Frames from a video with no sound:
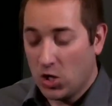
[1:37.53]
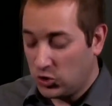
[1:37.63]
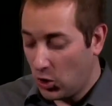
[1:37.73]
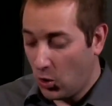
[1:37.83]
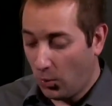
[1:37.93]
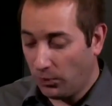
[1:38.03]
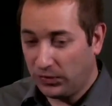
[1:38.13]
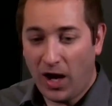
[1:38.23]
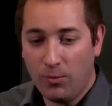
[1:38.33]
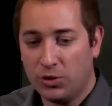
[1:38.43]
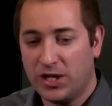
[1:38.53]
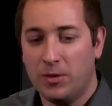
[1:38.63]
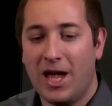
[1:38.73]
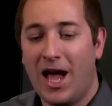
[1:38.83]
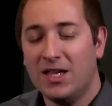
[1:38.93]
So timers
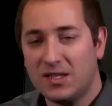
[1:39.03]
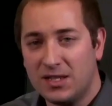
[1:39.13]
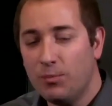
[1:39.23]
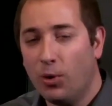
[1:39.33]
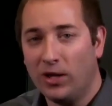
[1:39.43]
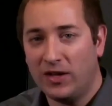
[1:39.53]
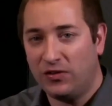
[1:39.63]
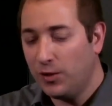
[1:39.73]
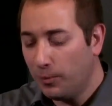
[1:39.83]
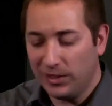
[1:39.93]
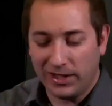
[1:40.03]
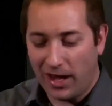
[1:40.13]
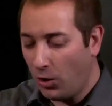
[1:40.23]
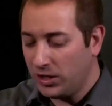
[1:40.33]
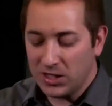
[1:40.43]
can be as simple as simply
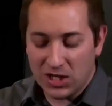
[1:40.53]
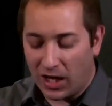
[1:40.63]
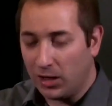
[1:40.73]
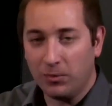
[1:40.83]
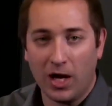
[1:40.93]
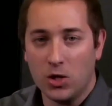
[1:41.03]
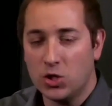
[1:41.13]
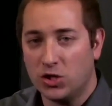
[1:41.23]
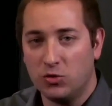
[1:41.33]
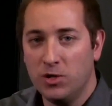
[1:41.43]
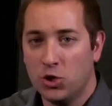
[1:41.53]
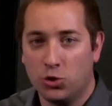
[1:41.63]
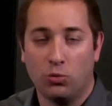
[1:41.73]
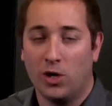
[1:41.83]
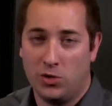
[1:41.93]
counting time, and you just
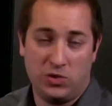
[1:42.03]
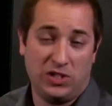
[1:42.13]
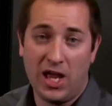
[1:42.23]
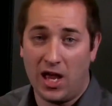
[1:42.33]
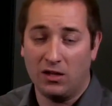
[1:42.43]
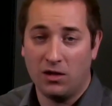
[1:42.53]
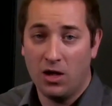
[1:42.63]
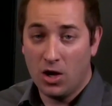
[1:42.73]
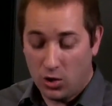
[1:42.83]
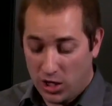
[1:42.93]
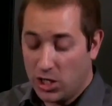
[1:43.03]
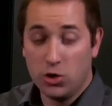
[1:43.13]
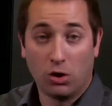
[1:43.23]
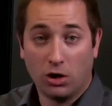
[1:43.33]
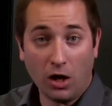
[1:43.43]
measure where you stand in
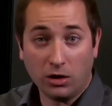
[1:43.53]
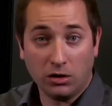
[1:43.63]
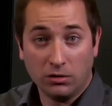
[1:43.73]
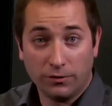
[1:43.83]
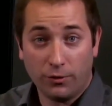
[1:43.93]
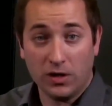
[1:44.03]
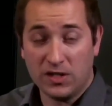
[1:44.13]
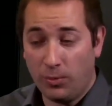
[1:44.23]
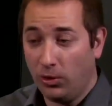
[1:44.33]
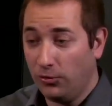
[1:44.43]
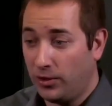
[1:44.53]
your clock, for example.